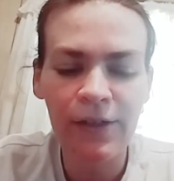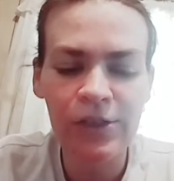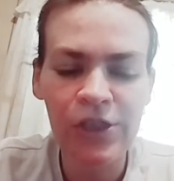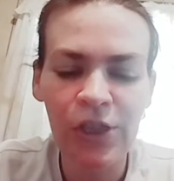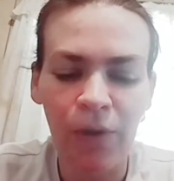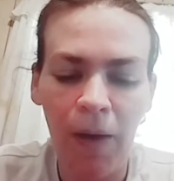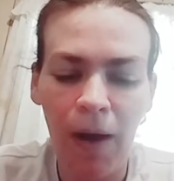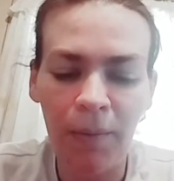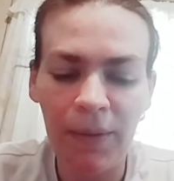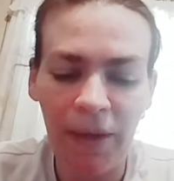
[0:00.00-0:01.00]
those two are
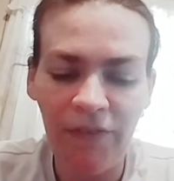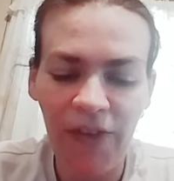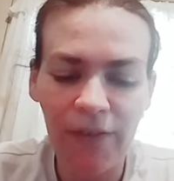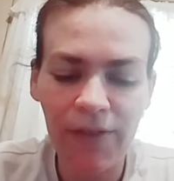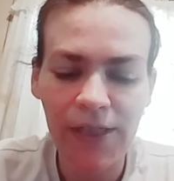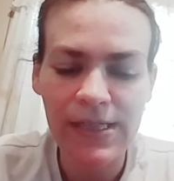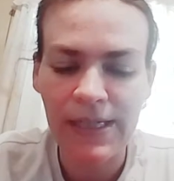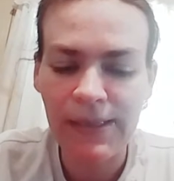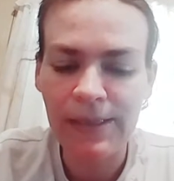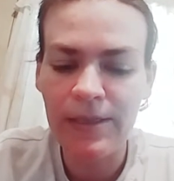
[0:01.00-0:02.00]
probably my
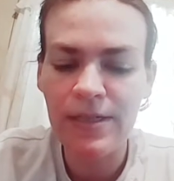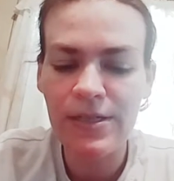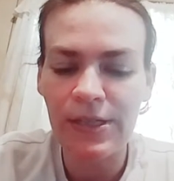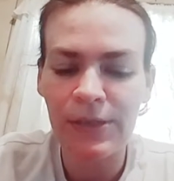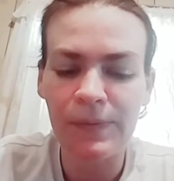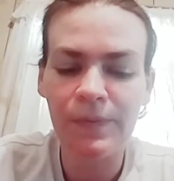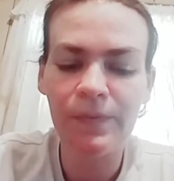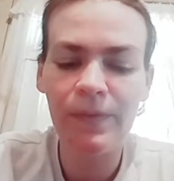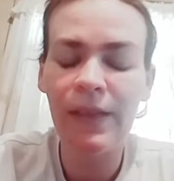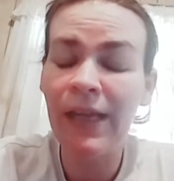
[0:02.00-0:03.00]
favorites. So
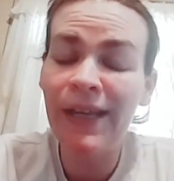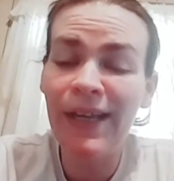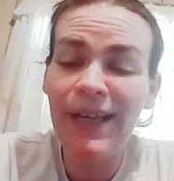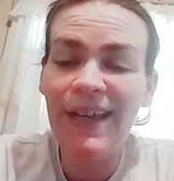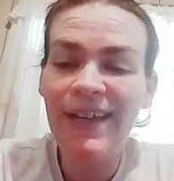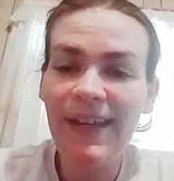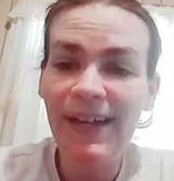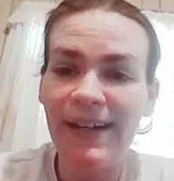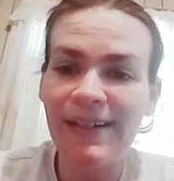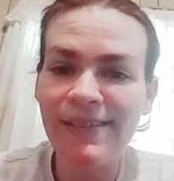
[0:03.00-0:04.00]

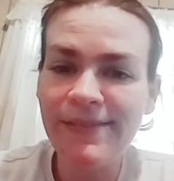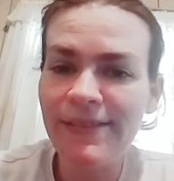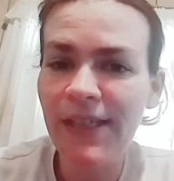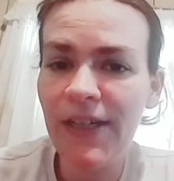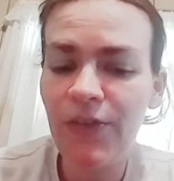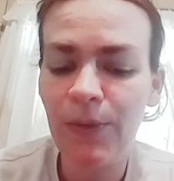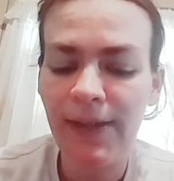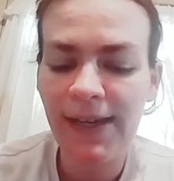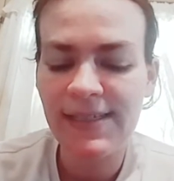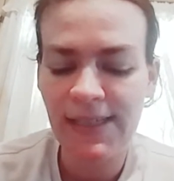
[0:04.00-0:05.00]
yeah, if you
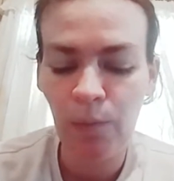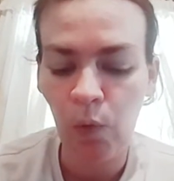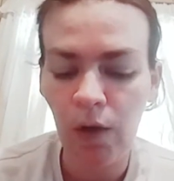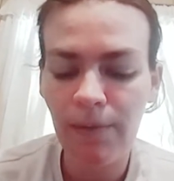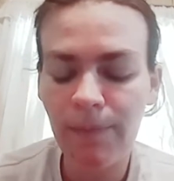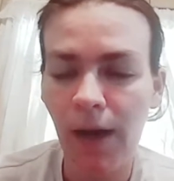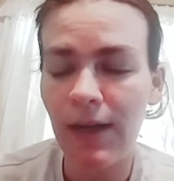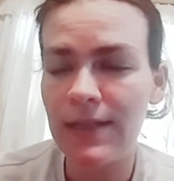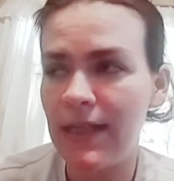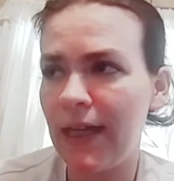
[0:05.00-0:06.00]
would like to see more
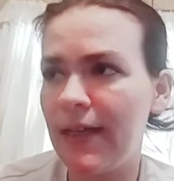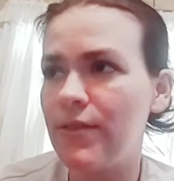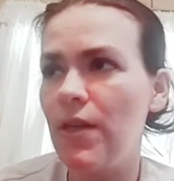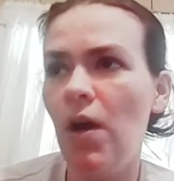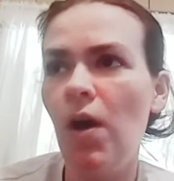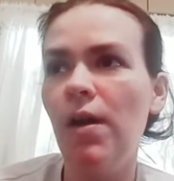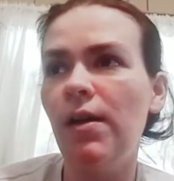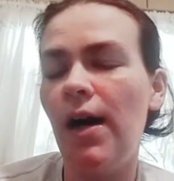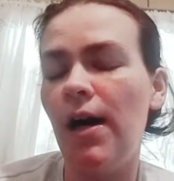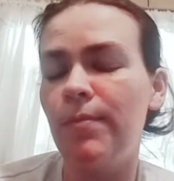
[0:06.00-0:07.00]
unboxings,
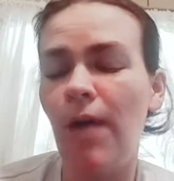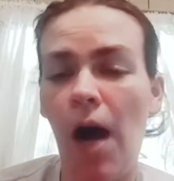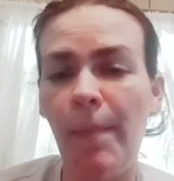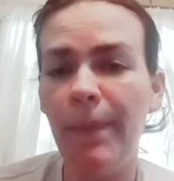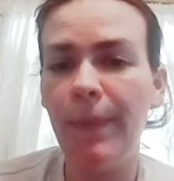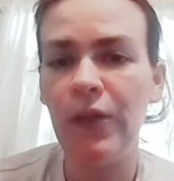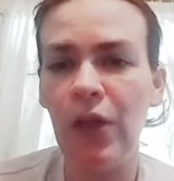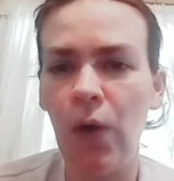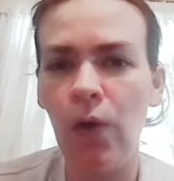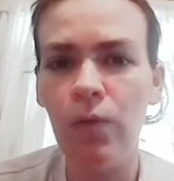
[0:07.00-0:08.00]
comment
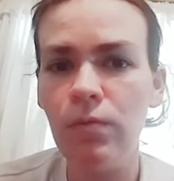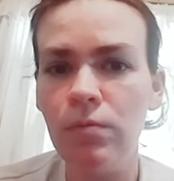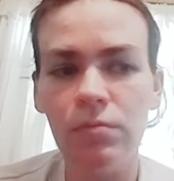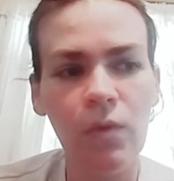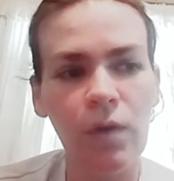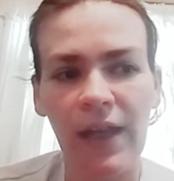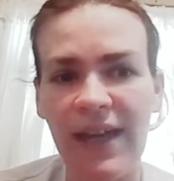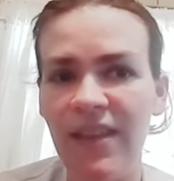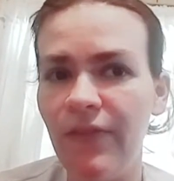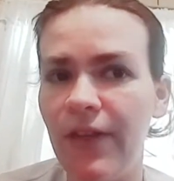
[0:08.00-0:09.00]
below or
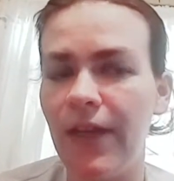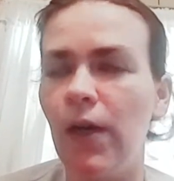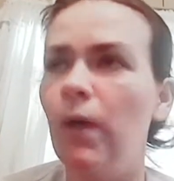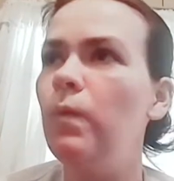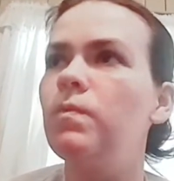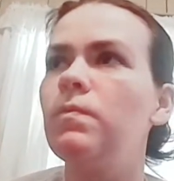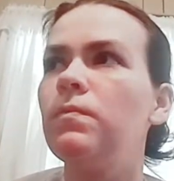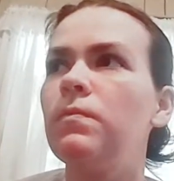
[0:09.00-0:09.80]
like the video.